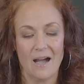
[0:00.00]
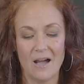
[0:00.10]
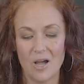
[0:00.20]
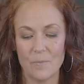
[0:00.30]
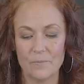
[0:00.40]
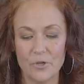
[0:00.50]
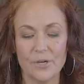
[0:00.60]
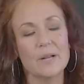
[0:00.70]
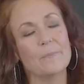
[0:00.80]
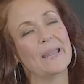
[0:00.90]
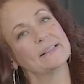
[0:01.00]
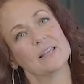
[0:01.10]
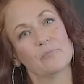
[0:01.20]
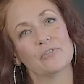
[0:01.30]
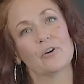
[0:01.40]
You're gonna bake
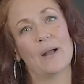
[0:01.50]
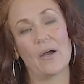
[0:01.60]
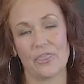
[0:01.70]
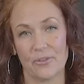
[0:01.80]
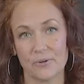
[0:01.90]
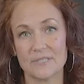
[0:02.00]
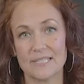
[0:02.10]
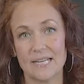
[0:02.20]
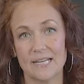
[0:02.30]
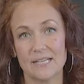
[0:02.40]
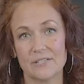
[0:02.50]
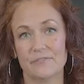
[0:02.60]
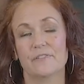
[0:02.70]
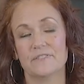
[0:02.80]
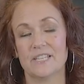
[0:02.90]
them for about 13 to
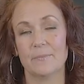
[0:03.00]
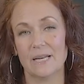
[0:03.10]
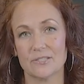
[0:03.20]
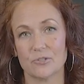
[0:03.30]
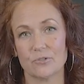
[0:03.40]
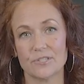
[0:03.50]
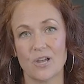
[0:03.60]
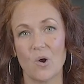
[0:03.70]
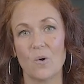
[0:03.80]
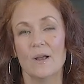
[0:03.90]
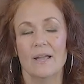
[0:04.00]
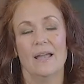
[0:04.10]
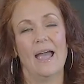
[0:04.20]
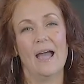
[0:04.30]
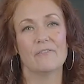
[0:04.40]
15 minutes or so.
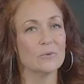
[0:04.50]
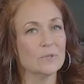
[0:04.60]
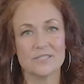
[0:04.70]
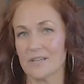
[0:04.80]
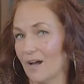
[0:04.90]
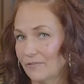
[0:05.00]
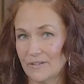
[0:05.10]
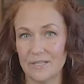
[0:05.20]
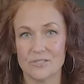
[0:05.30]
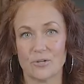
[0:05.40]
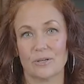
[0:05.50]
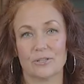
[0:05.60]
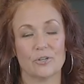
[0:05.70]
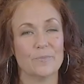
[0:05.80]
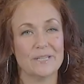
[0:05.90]
Everyone's ovens are a
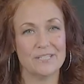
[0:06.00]
little bit